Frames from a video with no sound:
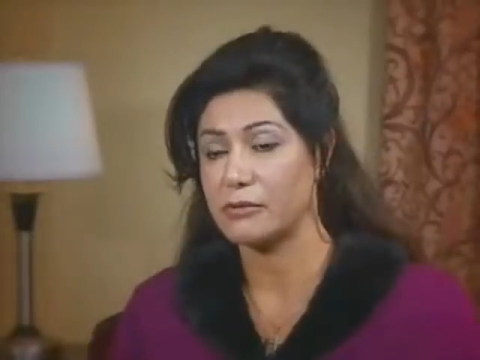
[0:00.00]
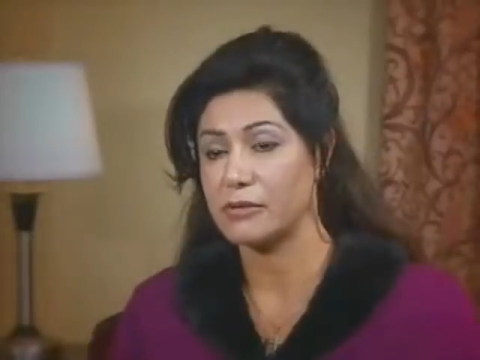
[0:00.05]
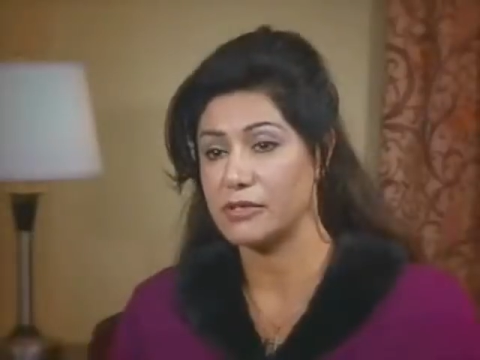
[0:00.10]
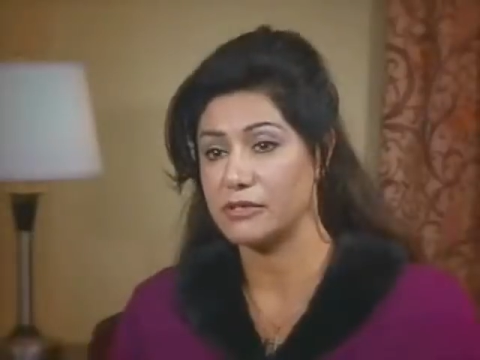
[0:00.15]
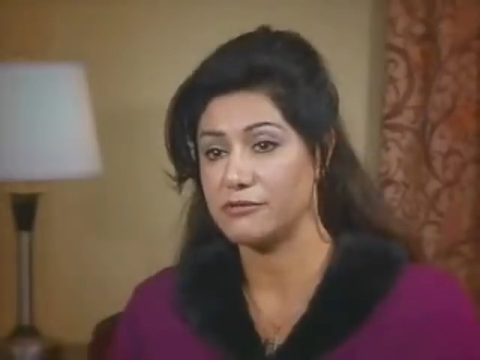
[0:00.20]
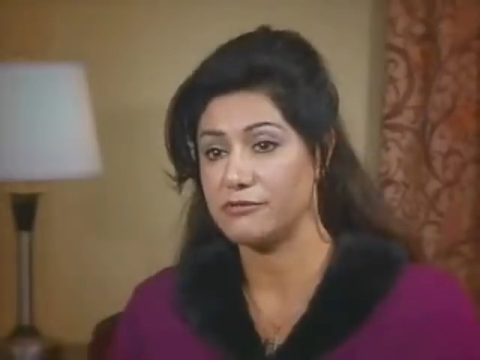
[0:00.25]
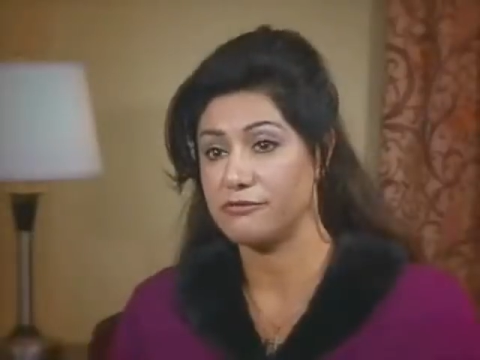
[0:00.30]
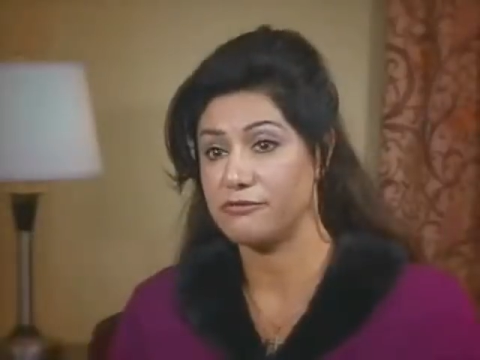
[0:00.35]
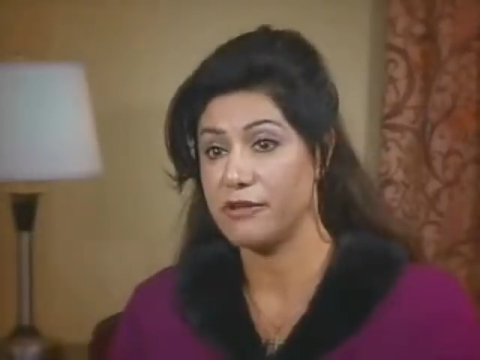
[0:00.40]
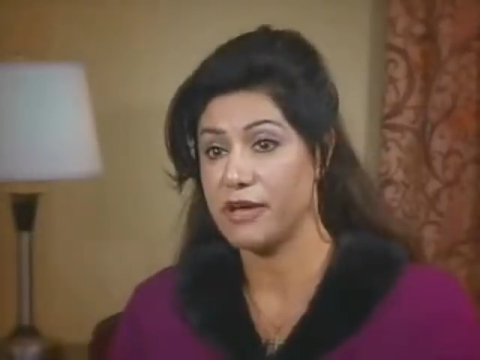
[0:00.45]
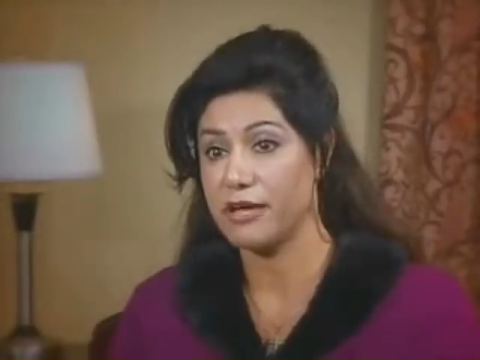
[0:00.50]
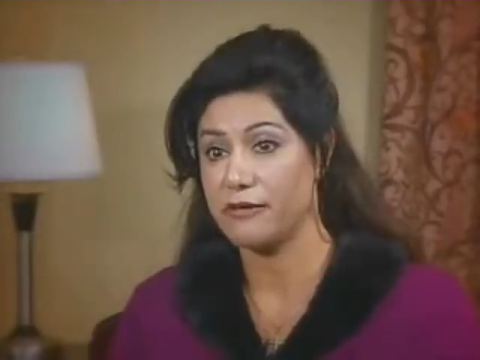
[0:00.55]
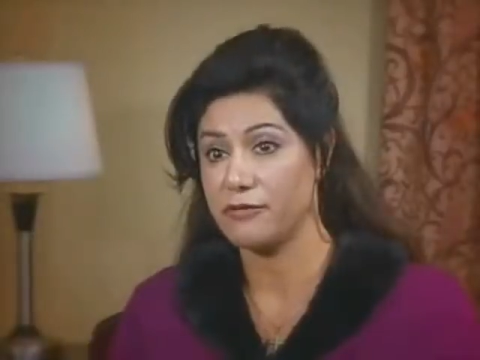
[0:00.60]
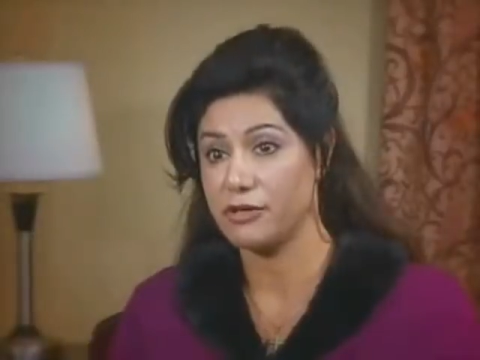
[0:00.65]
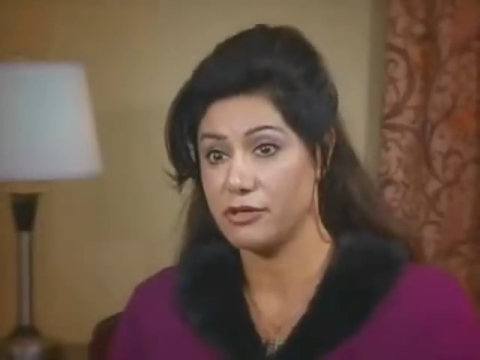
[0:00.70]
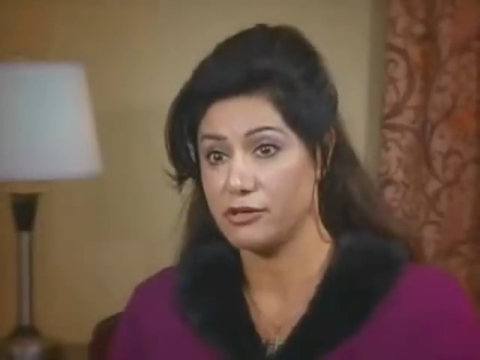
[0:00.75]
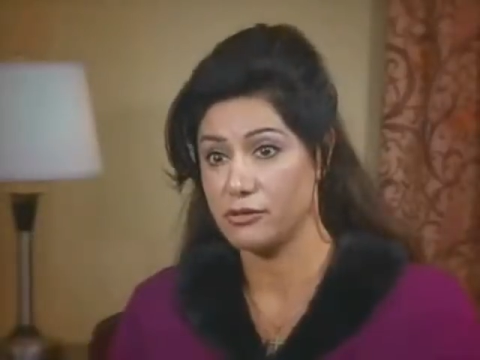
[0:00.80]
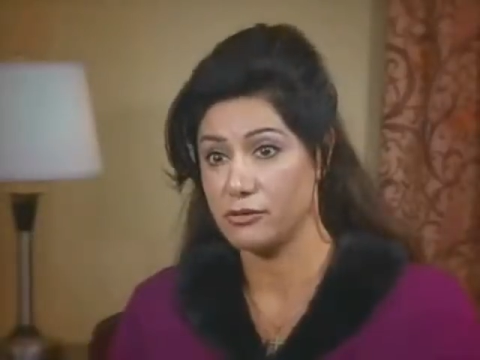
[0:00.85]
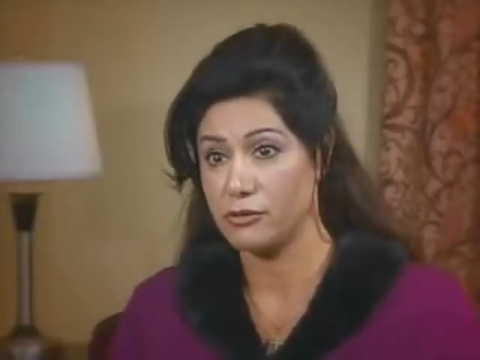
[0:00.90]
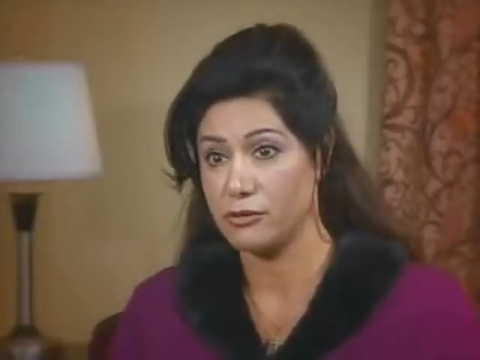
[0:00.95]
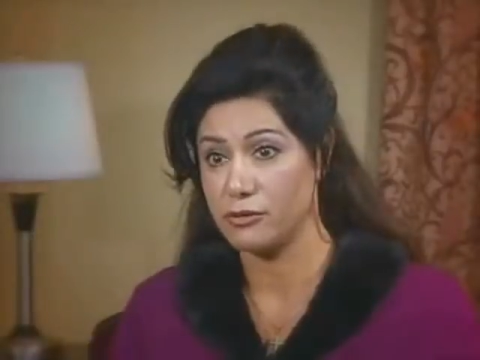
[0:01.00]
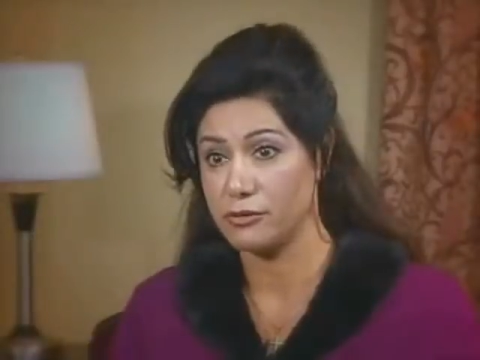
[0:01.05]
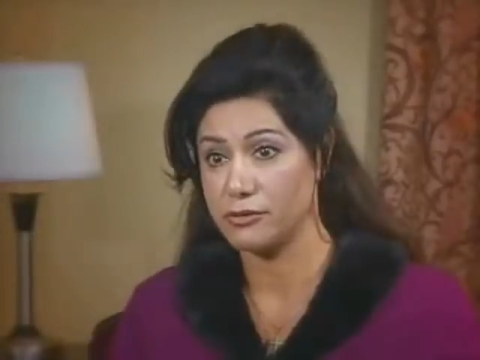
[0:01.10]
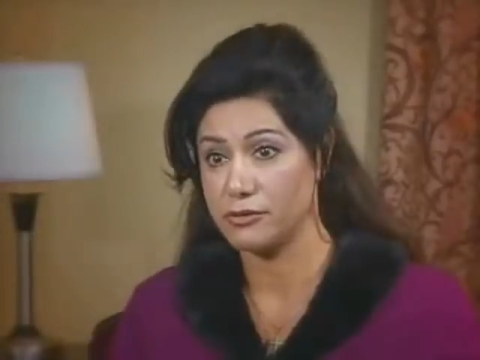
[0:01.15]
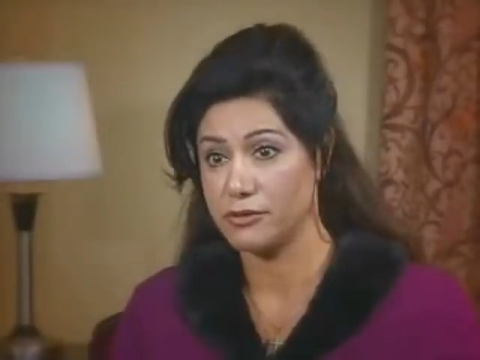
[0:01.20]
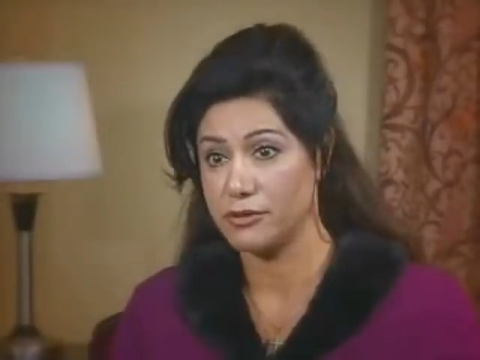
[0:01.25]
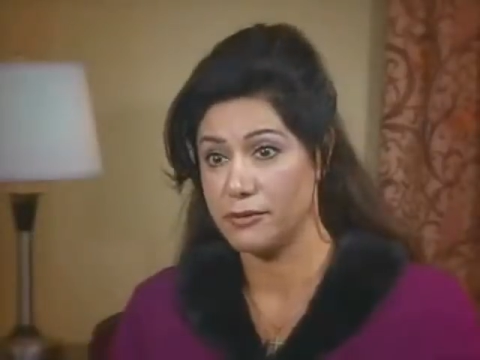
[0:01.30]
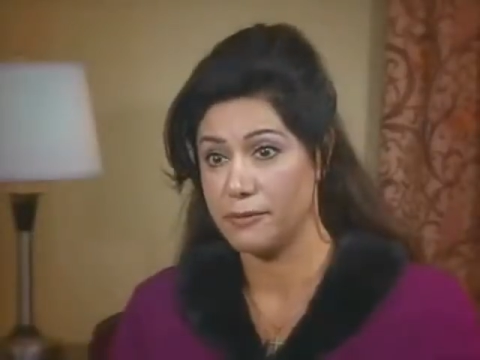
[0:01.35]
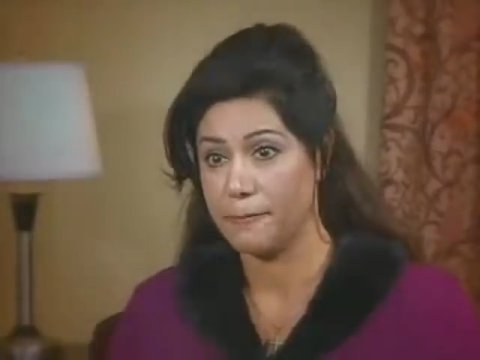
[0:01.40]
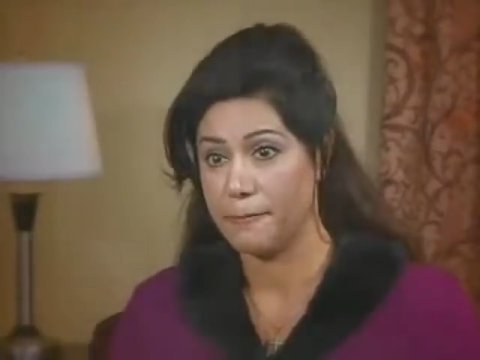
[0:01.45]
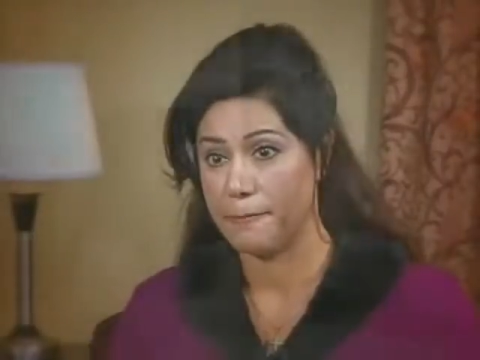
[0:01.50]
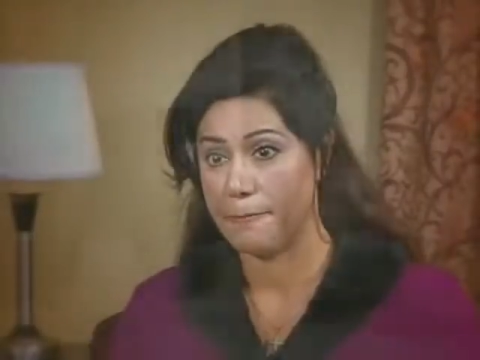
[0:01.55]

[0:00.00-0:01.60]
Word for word: I was five years old.